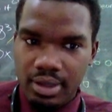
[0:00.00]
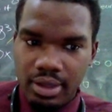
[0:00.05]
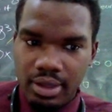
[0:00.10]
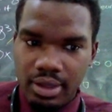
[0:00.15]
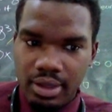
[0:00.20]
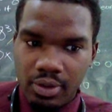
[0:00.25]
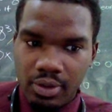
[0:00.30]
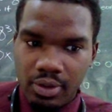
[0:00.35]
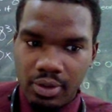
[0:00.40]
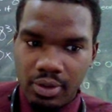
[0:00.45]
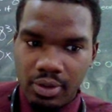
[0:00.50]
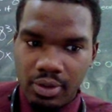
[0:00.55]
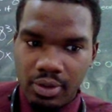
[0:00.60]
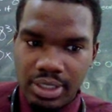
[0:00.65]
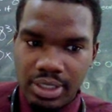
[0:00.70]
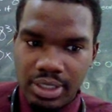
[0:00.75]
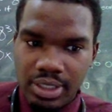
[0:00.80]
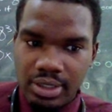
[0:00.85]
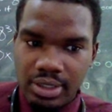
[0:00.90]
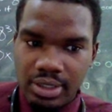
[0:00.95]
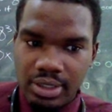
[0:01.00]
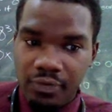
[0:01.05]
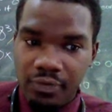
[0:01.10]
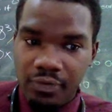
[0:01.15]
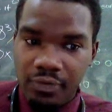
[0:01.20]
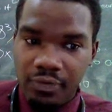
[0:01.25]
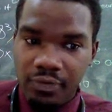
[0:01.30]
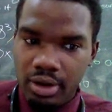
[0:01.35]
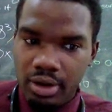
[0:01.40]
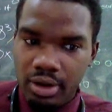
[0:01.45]
Question
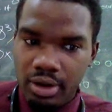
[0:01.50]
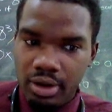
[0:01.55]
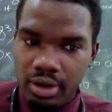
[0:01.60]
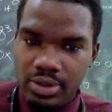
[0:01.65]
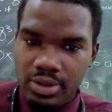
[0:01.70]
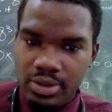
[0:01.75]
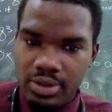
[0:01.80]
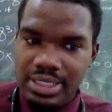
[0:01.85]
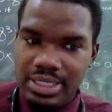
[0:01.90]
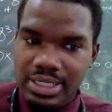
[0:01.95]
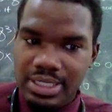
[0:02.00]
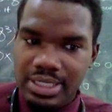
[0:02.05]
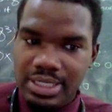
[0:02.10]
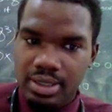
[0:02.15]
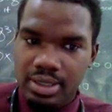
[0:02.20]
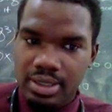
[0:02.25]
4, it was C.